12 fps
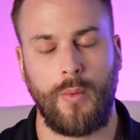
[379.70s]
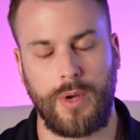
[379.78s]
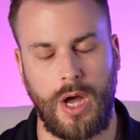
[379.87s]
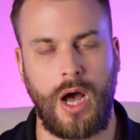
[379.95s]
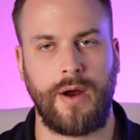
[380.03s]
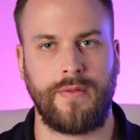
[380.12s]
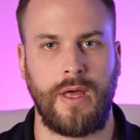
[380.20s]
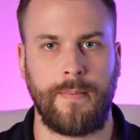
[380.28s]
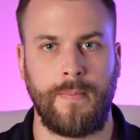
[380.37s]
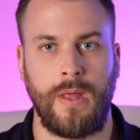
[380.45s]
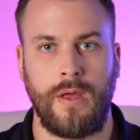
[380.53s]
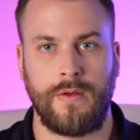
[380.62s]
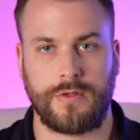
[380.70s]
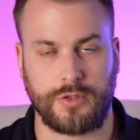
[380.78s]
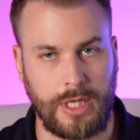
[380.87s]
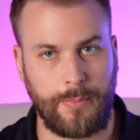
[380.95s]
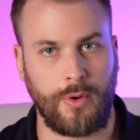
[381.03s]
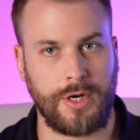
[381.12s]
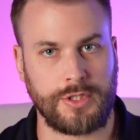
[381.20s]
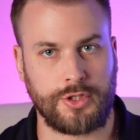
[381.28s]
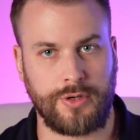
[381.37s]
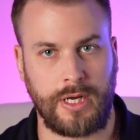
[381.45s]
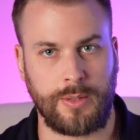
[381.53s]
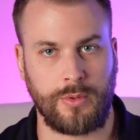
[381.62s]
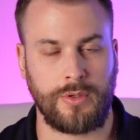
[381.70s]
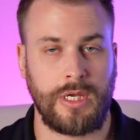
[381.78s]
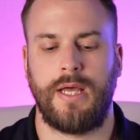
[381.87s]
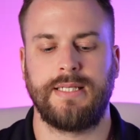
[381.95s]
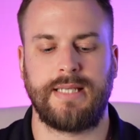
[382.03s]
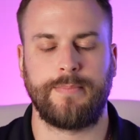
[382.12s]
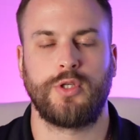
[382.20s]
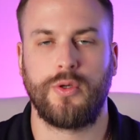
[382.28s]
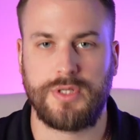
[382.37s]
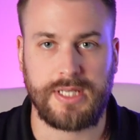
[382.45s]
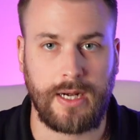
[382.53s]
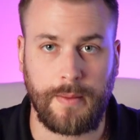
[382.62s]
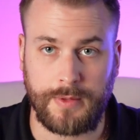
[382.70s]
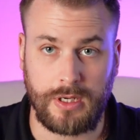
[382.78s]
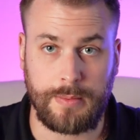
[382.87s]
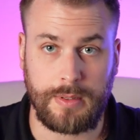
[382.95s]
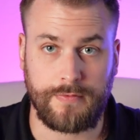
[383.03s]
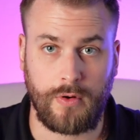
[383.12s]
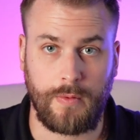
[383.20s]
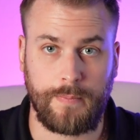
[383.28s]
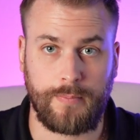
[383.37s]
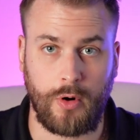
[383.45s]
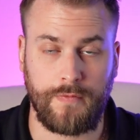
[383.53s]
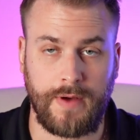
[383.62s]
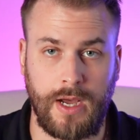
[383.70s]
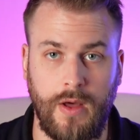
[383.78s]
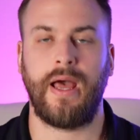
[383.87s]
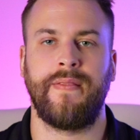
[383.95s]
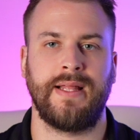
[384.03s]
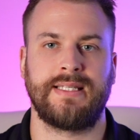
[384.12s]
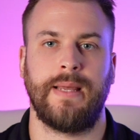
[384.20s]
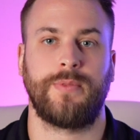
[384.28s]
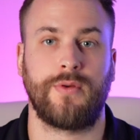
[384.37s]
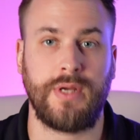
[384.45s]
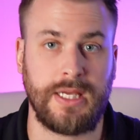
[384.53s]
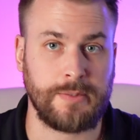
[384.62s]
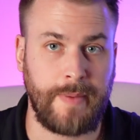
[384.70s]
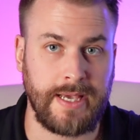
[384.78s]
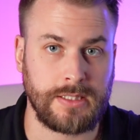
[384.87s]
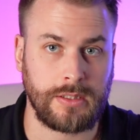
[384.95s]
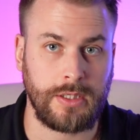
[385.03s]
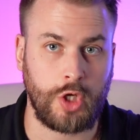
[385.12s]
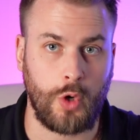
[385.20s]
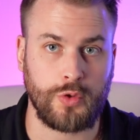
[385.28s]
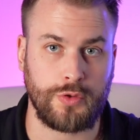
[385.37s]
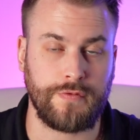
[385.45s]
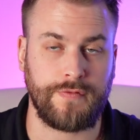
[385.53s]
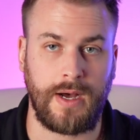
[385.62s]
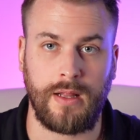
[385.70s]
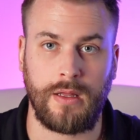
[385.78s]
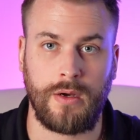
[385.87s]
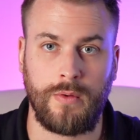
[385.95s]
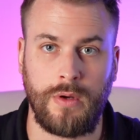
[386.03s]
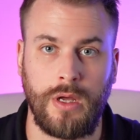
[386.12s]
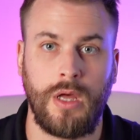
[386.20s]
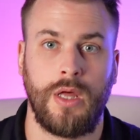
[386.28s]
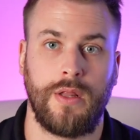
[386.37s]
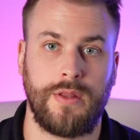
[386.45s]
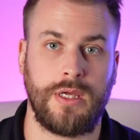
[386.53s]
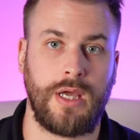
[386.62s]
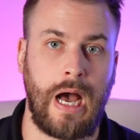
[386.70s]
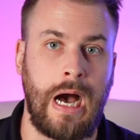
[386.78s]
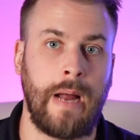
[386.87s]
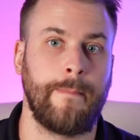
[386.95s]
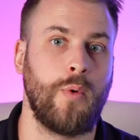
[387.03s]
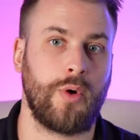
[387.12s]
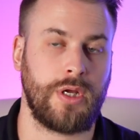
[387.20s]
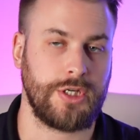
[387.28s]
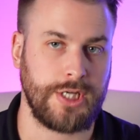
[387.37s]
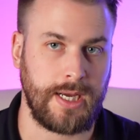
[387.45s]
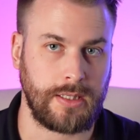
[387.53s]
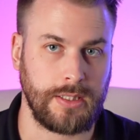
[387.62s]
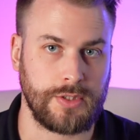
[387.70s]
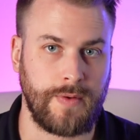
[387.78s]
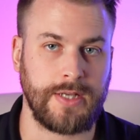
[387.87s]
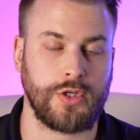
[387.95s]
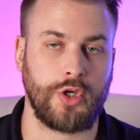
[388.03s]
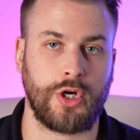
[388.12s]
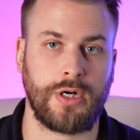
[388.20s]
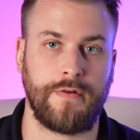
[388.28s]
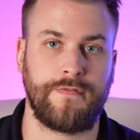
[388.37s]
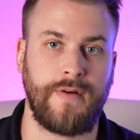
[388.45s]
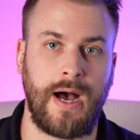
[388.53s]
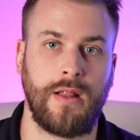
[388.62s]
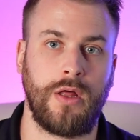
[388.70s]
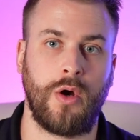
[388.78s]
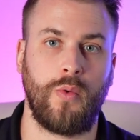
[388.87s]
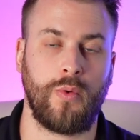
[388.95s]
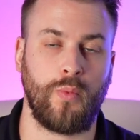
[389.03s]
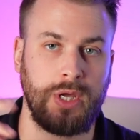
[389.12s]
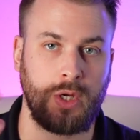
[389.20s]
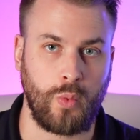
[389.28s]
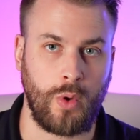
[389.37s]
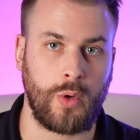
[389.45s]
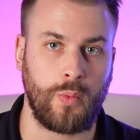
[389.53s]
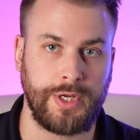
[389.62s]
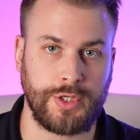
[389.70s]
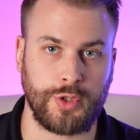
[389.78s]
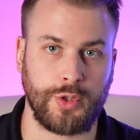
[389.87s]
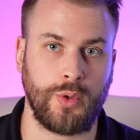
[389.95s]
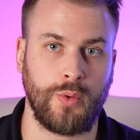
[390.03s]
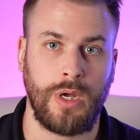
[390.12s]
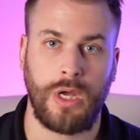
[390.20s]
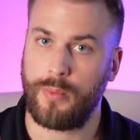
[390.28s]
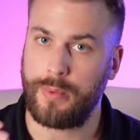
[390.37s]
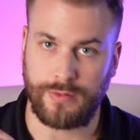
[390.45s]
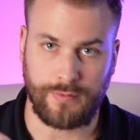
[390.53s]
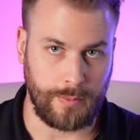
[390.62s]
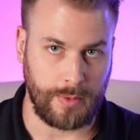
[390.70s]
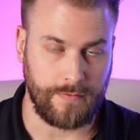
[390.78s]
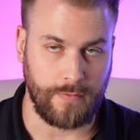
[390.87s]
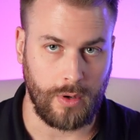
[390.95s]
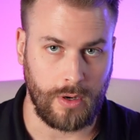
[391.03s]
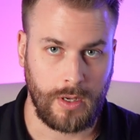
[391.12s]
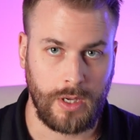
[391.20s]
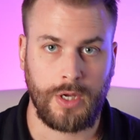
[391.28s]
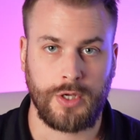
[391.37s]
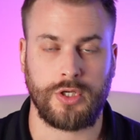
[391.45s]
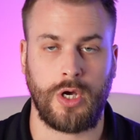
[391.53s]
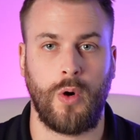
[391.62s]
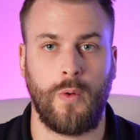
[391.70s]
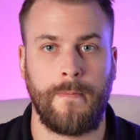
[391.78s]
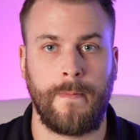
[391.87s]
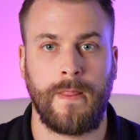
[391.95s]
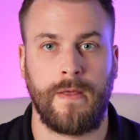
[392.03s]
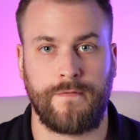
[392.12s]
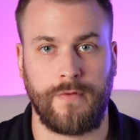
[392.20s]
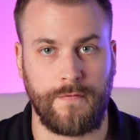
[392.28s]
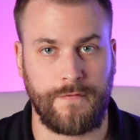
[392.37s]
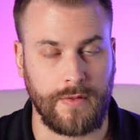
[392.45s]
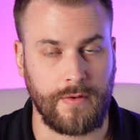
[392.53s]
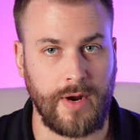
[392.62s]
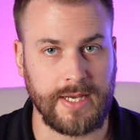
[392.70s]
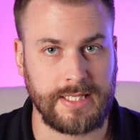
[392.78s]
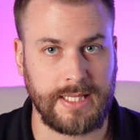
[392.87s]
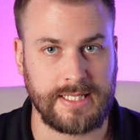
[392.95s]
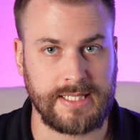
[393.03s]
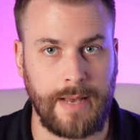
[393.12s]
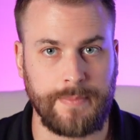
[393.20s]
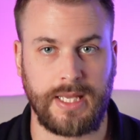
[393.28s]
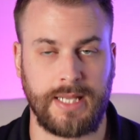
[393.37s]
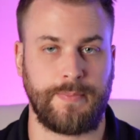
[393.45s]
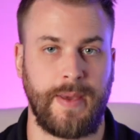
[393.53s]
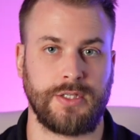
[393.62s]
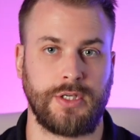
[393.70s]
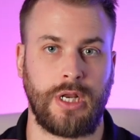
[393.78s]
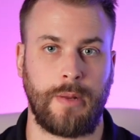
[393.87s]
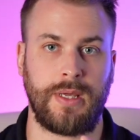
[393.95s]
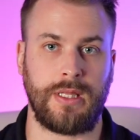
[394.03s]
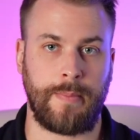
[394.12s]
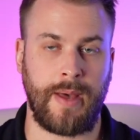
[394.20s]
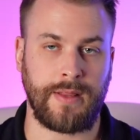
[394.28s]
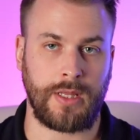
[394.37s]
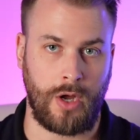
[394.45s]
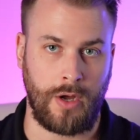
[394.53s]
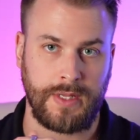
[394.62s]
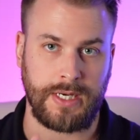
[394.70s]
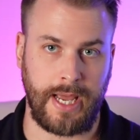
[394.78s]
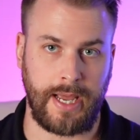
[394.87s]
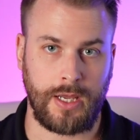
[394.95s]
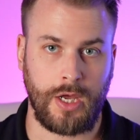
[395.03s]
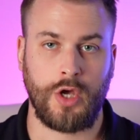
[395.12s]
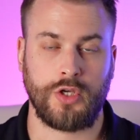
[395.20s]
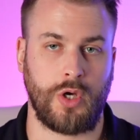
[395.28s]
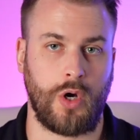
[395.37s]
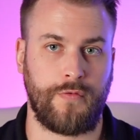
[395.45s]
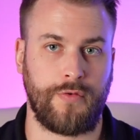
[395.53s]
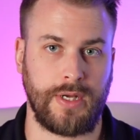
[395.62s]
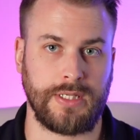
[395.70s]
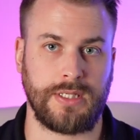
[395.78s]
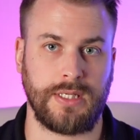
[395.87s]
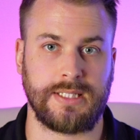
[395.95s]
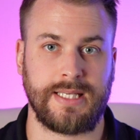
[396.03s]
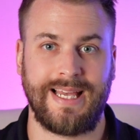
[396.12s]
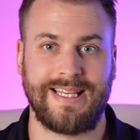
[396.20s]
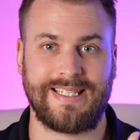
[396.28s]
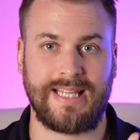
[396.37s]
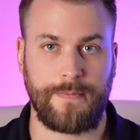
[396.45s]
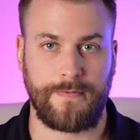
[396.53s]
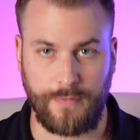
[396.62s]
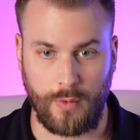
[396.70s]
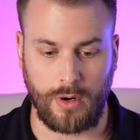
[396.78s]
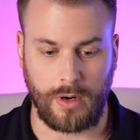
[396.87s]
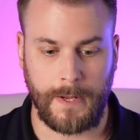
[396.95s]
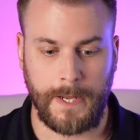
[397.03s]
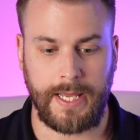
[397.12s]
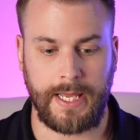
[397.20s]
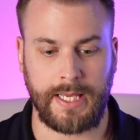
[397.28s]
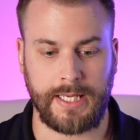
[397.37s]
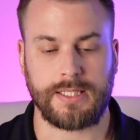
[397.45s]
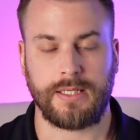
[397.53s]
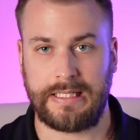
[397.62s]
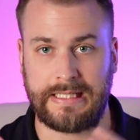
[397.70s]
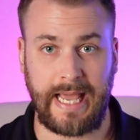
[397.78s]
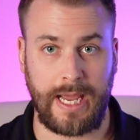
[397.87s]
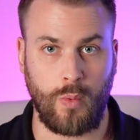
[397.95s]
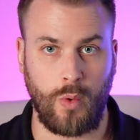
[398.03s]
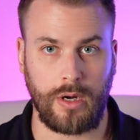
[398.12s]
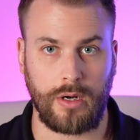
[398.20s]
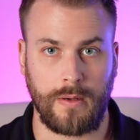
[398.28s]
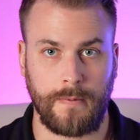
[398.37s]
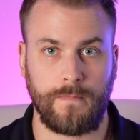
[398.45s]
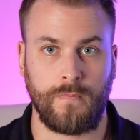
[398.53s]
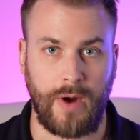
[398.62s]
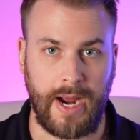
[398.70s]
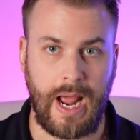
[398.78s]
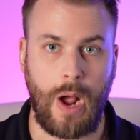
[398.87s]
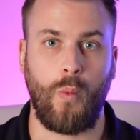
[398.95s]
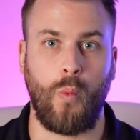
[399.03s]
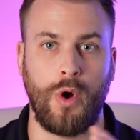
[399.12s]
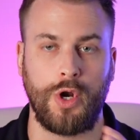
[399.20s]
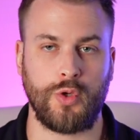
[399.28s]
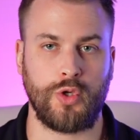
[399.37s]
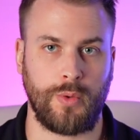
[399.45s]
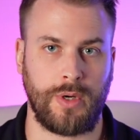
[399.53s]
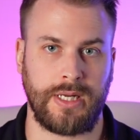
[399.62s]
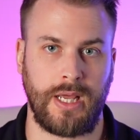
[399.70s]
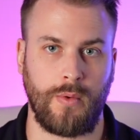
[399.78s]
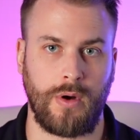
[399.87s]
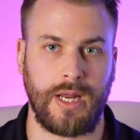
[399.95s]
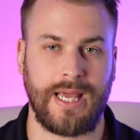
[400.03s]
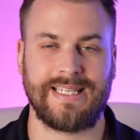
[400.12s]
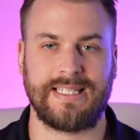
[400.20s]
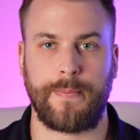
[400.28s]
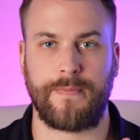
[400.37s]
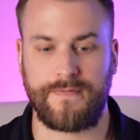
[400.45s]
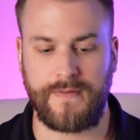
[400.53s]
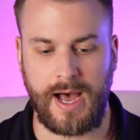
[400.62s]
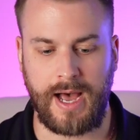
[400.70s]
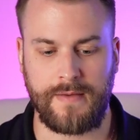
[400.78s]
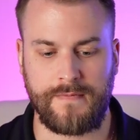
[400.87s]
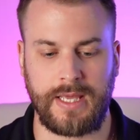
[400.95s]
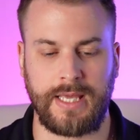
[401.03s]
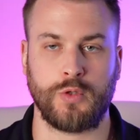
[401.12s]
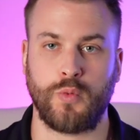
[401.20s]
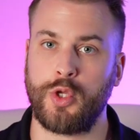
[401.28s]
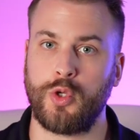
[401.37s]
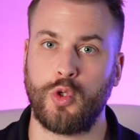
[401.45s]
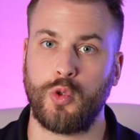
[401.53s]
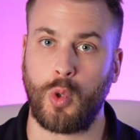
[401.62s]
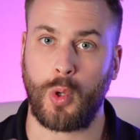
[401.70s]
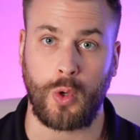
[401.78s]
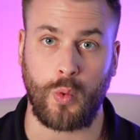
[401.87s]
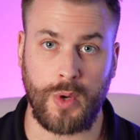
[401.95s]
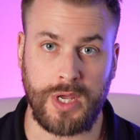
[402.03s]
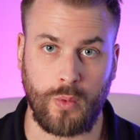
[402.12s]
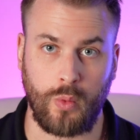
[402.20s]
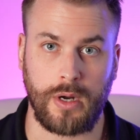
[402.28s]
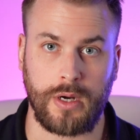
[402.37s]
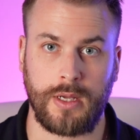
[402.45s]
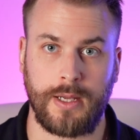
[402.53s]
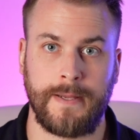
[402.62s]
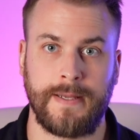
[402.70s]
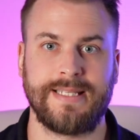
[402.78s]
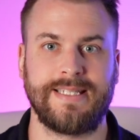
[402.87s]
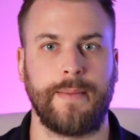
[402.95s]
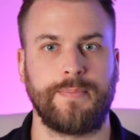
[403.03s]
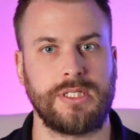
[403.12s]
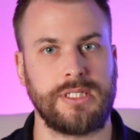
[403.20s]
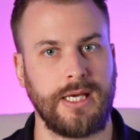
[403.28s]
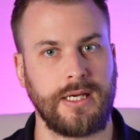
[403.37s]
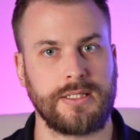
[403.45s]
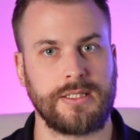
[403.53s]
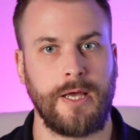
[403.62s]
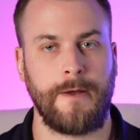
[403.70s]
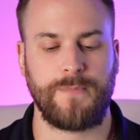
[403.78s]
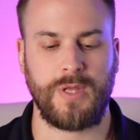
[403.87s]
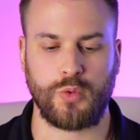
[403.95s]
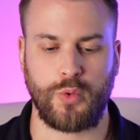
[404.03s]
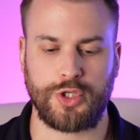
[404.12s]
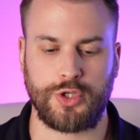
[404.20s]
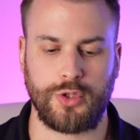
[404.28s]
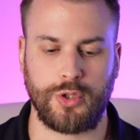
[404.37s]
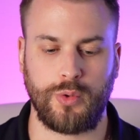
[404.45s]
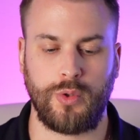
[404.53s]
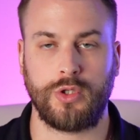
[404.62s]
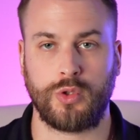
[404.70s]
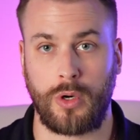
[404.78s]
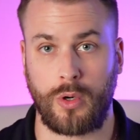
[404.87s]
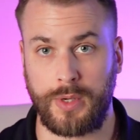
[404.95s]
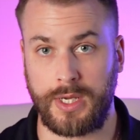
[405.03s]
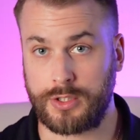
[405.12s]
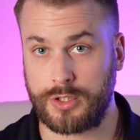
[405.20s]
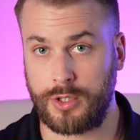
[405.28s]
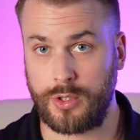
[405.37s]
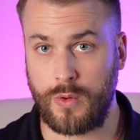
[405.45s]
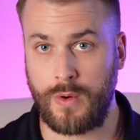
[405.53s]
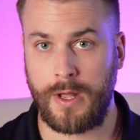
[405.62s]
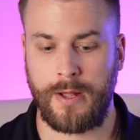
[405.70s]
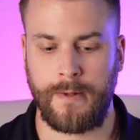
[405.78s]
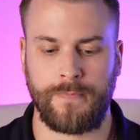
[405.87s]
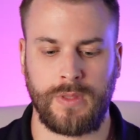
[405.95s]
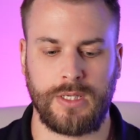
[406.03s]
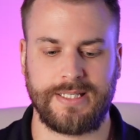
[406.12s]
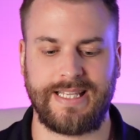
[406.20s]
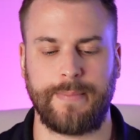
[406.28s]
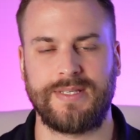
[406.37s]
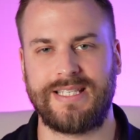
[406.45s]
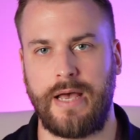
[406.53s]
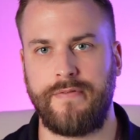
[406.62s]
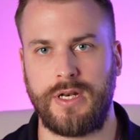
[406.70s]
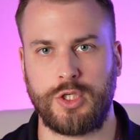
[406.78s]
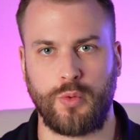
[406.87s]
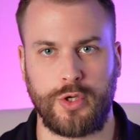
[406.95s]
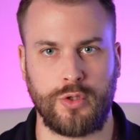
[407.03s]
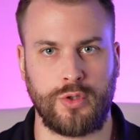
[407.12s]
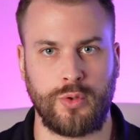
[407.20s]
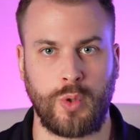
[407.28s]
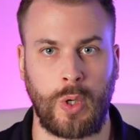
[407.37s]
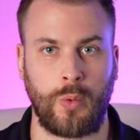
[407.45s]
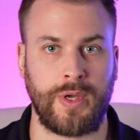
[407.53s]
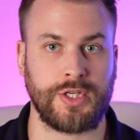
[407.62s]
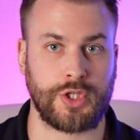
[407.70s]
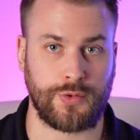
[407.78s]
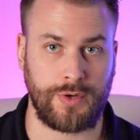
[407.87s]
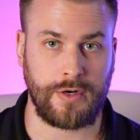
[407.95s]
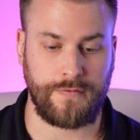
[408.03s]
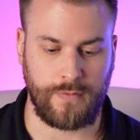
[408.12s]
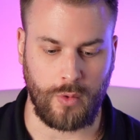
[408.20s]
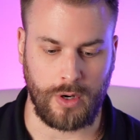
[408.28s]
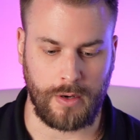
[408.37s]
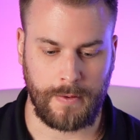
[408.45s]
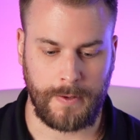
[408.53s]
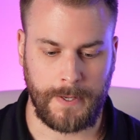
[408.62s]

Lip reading: we hire them. So step 1 is a Trainual, and step 2 is setting up the EP profile. And then step 3 is basically going to follow the onboarding checklist, right? So you're going to follow week 1, week 2, week 3, week 4. So for the rest of the steps, it's basically going to be depending on the day. So for instance, step 4 is day 1. Right? What do you do on day 1? Step 5 is what do you do during week 1? Step 6 is what you do during week 2. Step 7 is what you do during weeks 3 to 4.